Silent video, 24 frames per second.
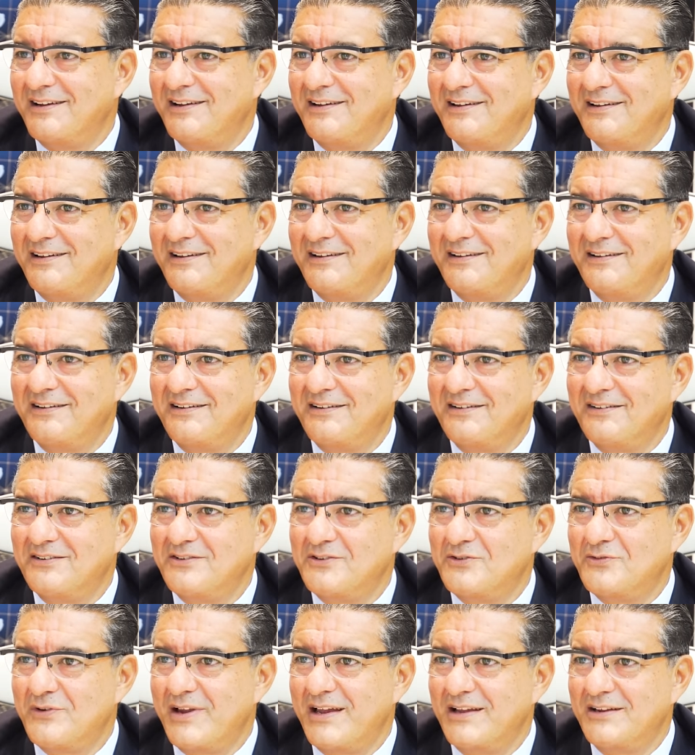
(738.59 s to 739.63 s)
Uh,
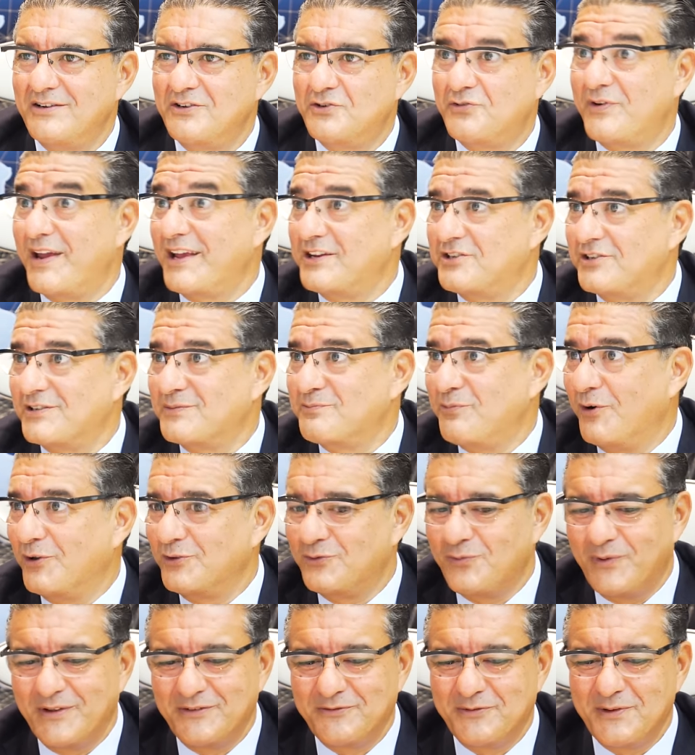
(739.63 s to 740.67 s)
but Dre- how many? Drake just
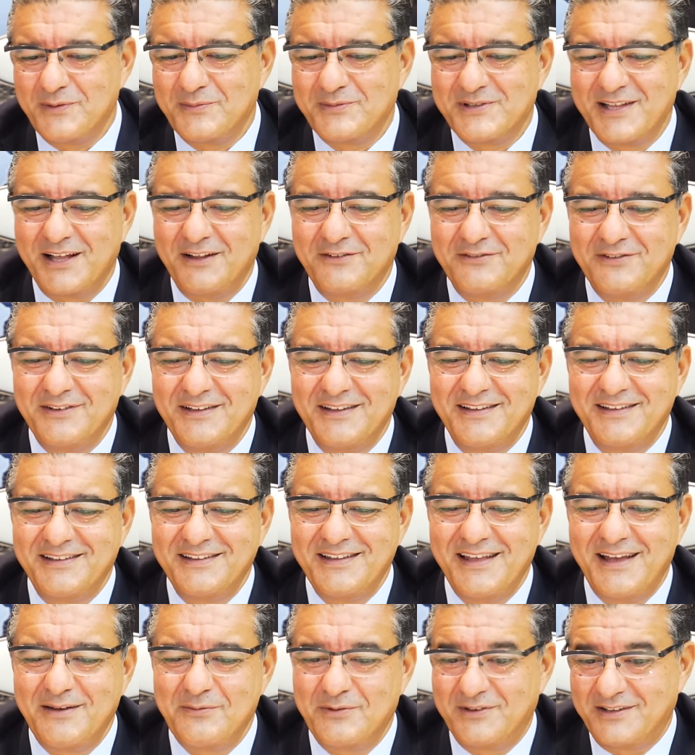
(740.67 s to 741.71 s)
bought one for himself. Really?
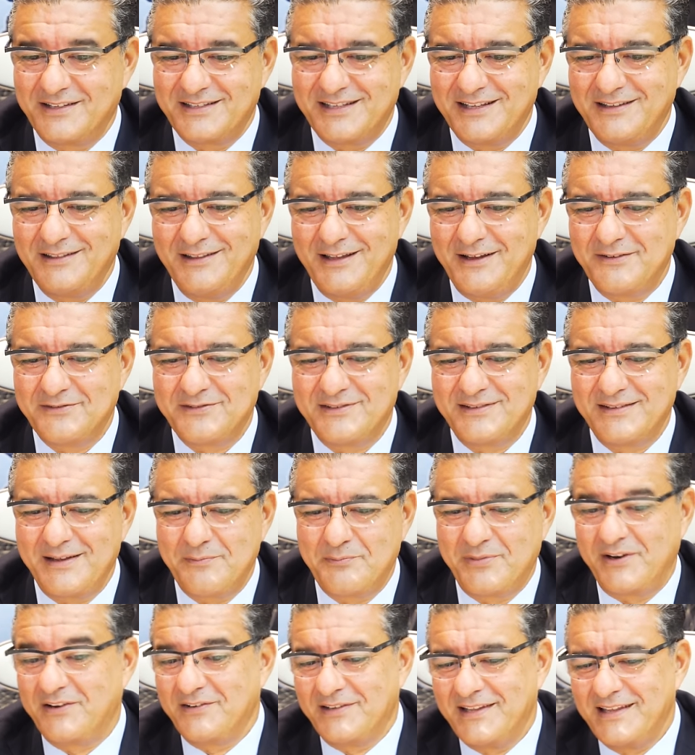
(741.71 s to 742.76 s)
Yeah, because he loves.
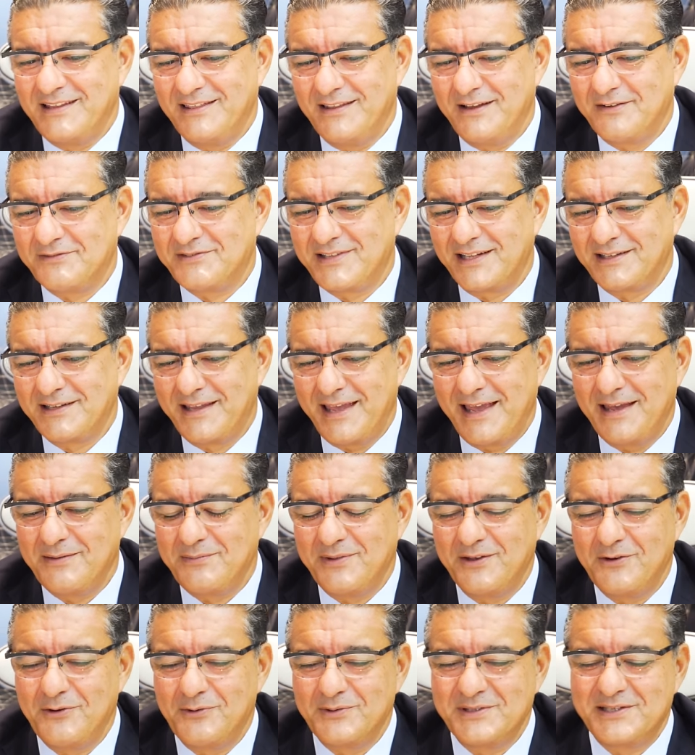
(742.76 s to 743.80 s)
Apparently, he loves that game.
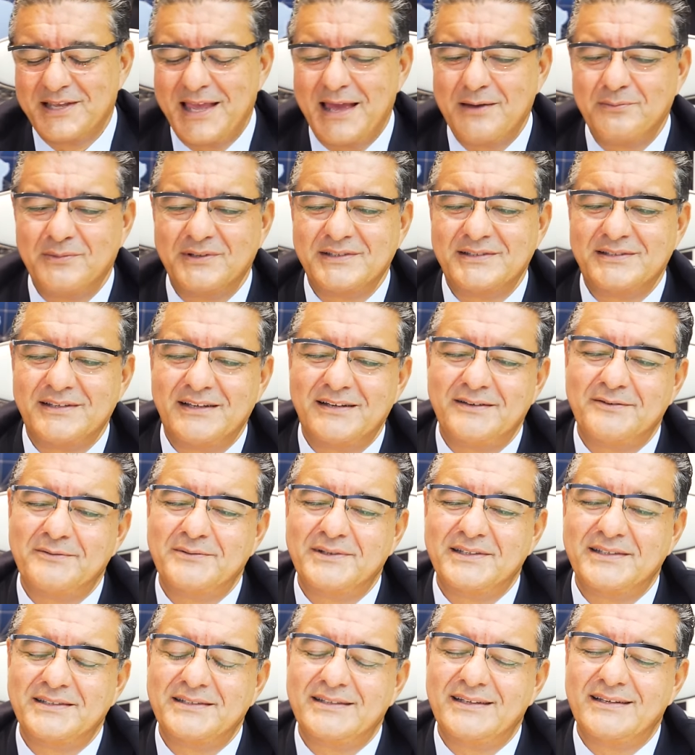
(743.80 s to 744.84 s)
He always gambles uh,
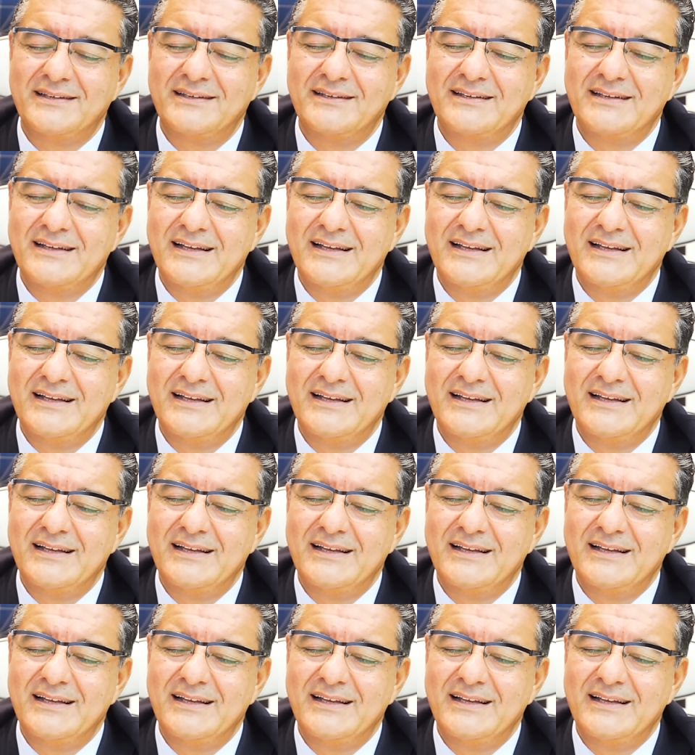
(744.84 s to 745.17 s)
with. Uh...